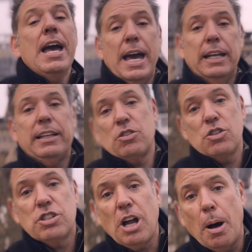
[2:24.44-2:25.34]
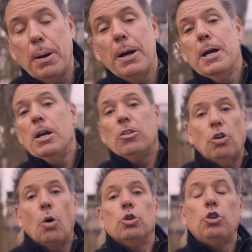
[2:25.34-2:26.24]
it doesn't stop.
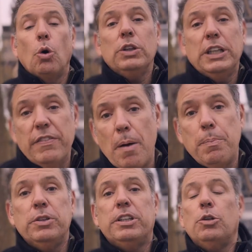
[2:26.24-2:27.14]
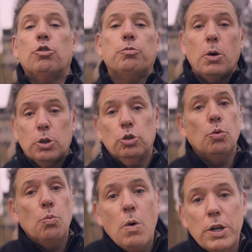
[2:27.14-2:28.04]
So don't give up until you've spoken to
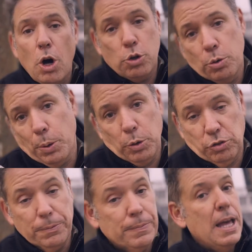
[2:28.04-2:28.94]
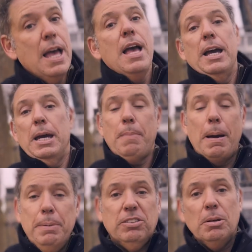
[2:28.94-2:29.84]
100 persons. It might
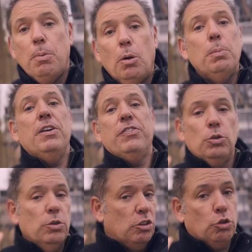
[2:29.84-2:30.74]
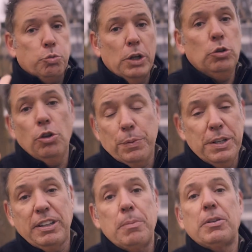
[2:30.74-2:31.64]
be simple, but if you do this 1, 2, 3
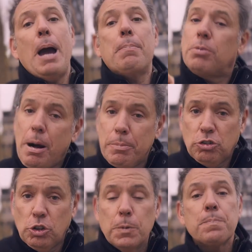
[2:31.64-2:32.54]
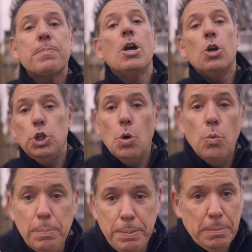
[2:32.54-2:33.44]
steps, I promise you, you
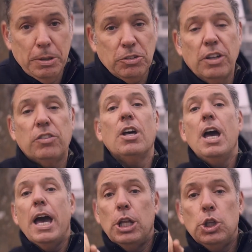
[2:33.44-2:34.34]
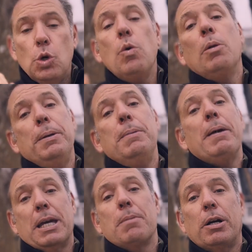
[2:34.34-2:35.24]
will be in business and you will be
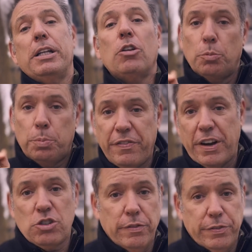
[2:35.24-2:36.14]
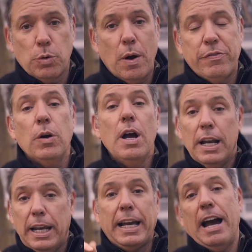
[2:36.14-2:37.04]
making money as a professional photographer
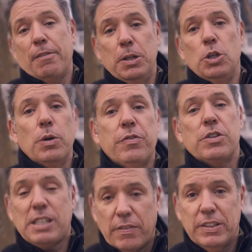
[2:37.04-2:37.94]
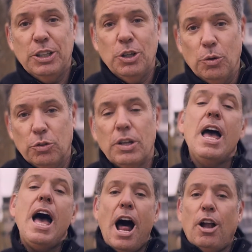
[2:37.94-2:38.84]
like I've been doing for 17 years.
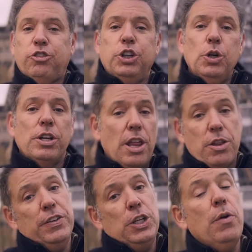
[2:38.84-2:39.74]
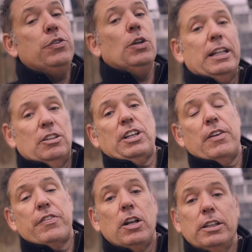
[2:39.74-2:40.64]
I'll see you in another video. If you like this kind
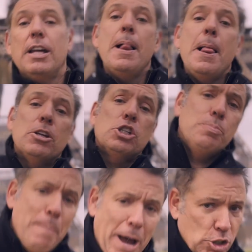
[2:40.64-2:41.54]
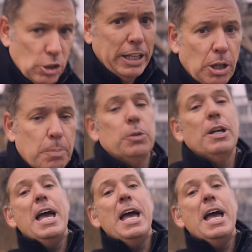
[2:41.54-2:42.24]
of content, smash the like button,